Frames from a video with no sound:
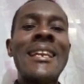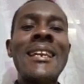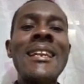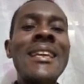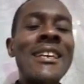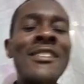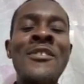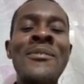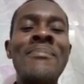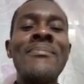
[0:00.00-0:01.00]
a result of
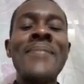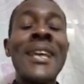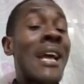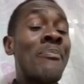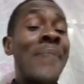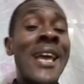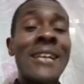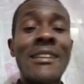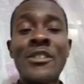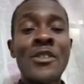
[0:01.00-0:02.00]
disease
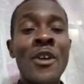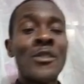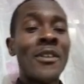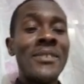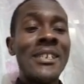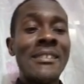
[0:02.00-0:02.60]
condition,